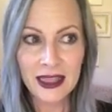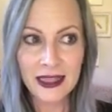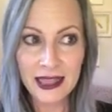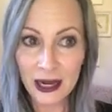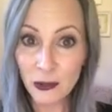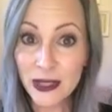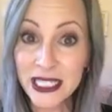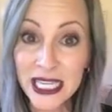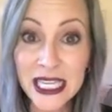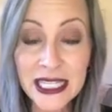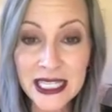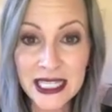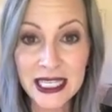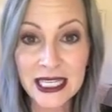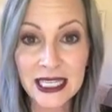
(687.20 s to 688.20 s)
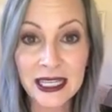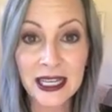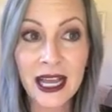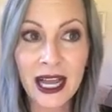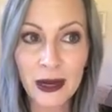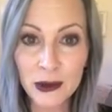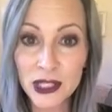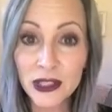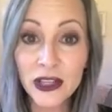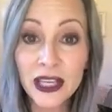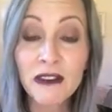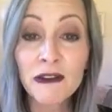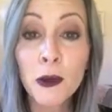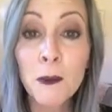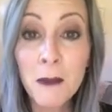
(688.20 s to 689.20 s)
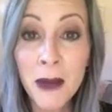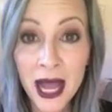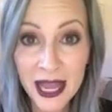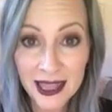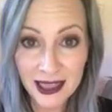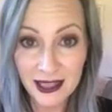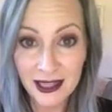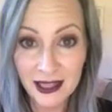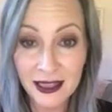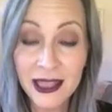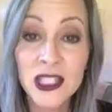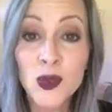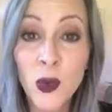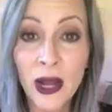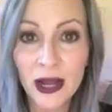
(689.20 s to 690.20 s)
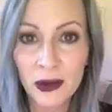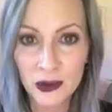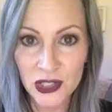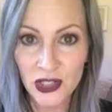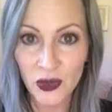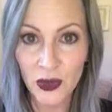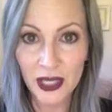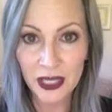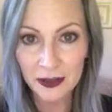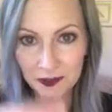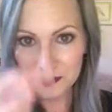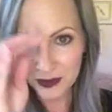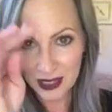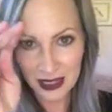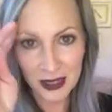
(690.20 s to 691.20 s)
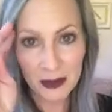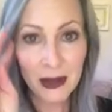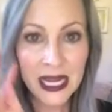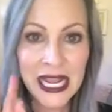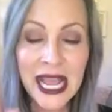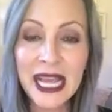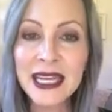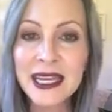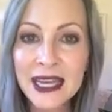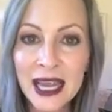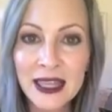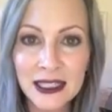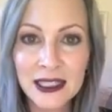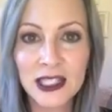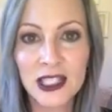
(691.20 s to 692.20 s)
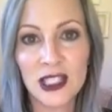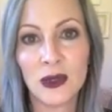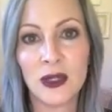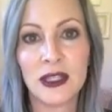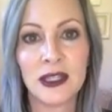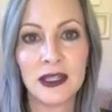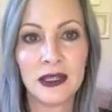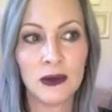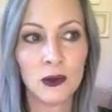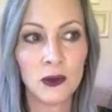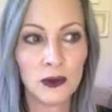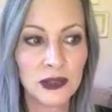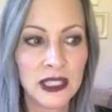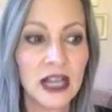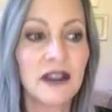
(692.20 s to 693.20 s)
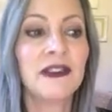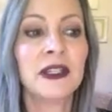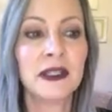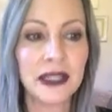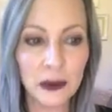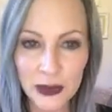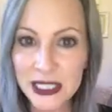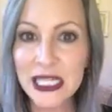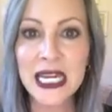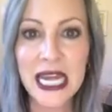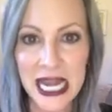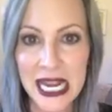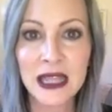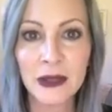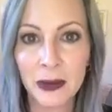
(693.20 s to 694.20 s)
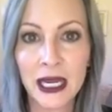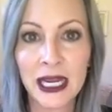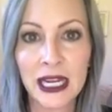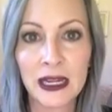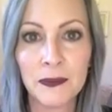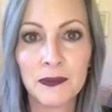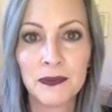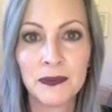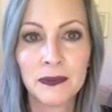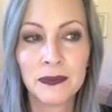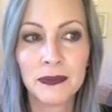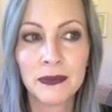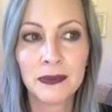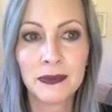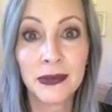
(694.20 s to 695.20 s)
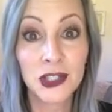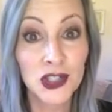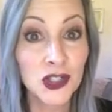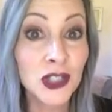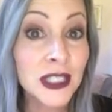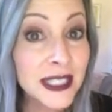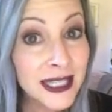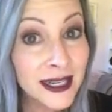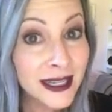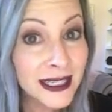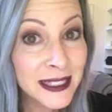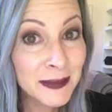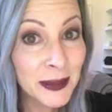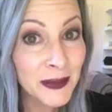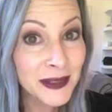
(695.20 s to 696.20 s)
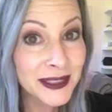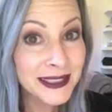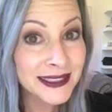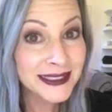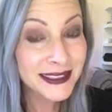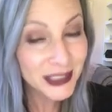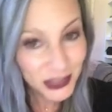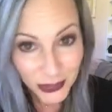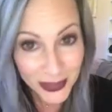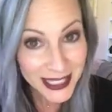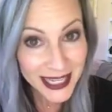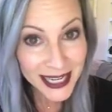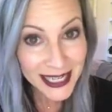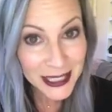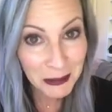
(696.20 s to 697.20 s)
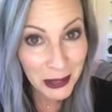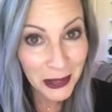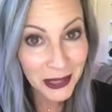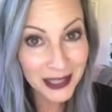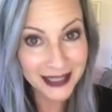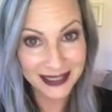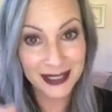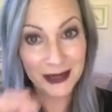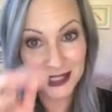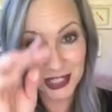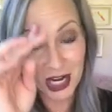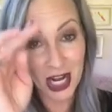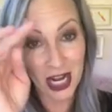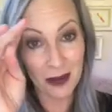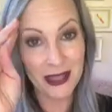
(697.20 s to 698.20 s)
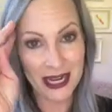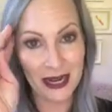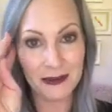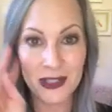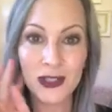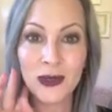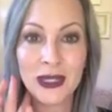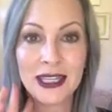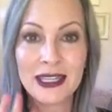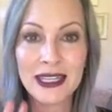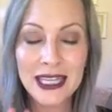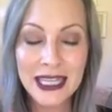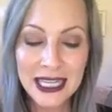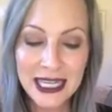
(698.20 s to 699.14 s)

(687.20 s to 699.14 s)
That was his thing. I was looking for my thing. That's why I was doing it. And the money had nothing to do with it. Definitely we didn't need the money. But it sure is a nice bonus. Sure is a nice perk to the job that I'm doing.